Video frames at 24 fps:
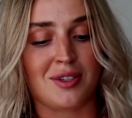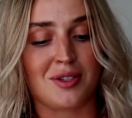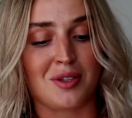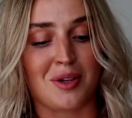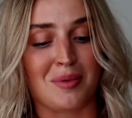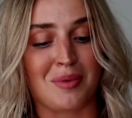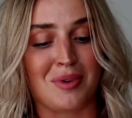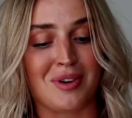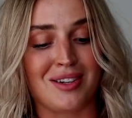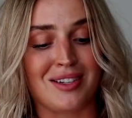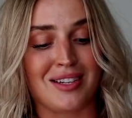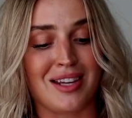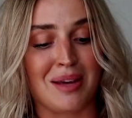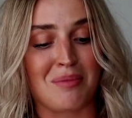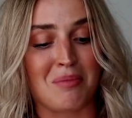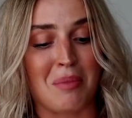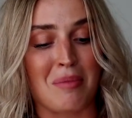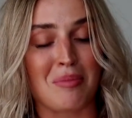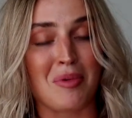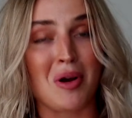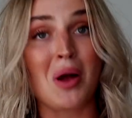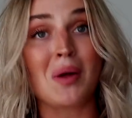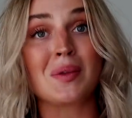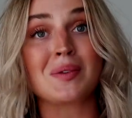So I'm gonna take my
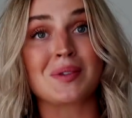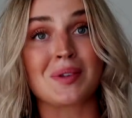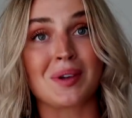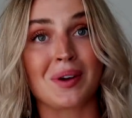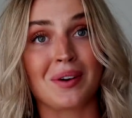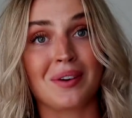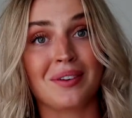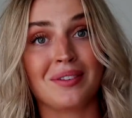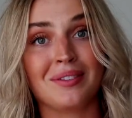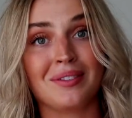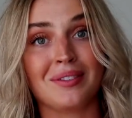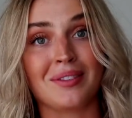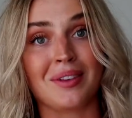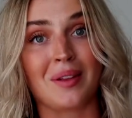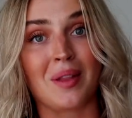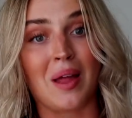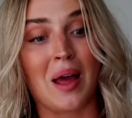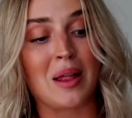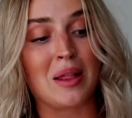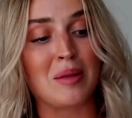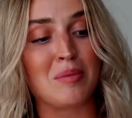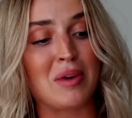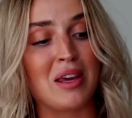bronzer, the Lilah